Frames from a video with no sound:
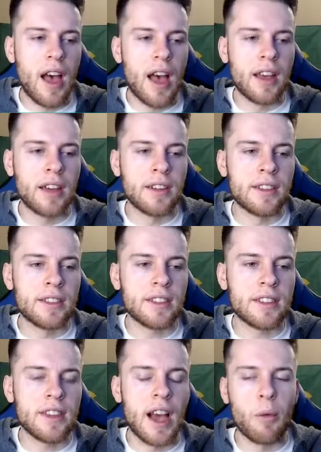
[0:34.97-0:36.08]

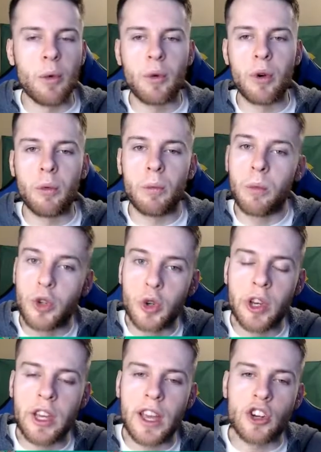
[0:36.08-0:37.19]
And yeah, we were
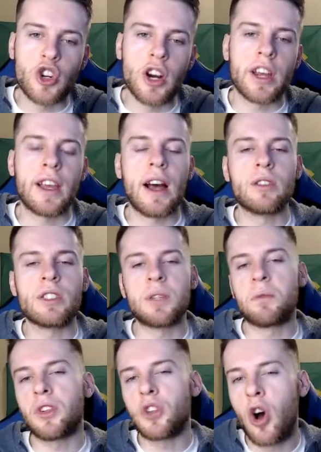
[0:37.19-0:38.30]
doing and trying out
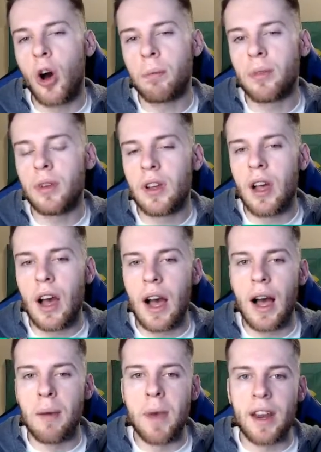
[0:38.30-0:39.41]
some of the top
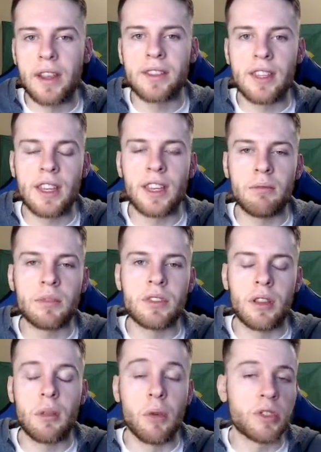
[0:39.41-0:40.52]
meta
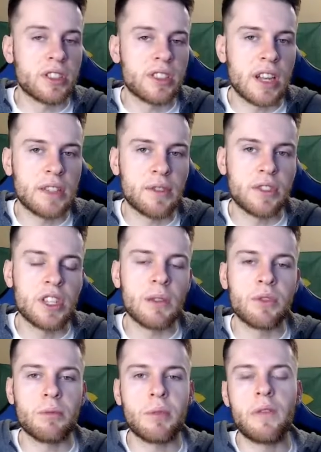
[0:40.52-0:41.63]
teams, the most successful
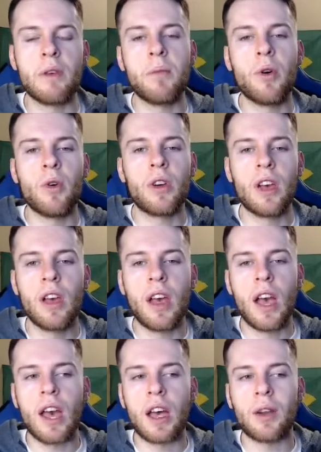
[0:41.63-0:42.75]
teams on PvPoke,
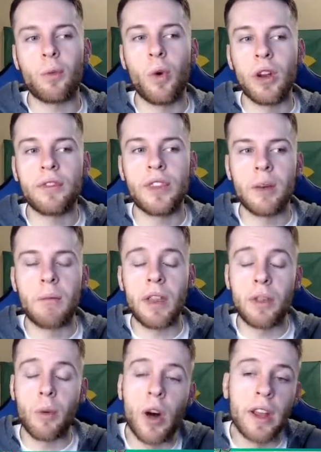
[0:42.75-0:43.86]
and one of them,
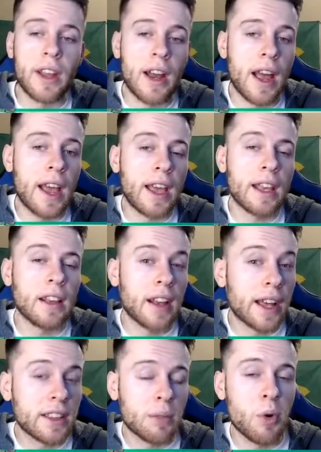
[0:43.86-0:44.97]
and the one that I
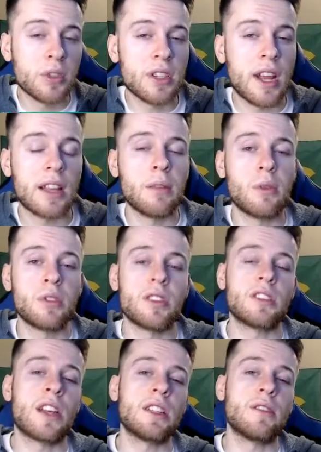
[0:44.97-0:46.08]
liked the most and had the most
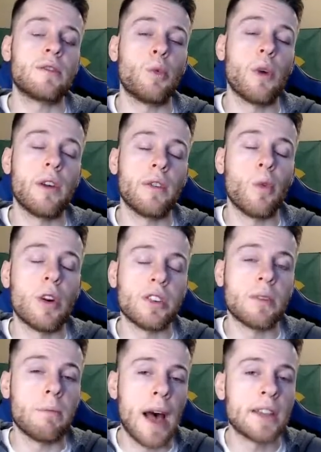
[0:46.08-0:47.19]
success with,
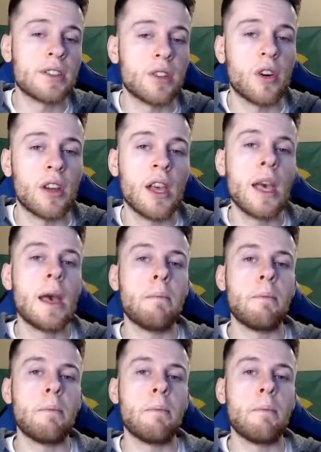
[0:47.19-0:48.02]
was Bastiodon,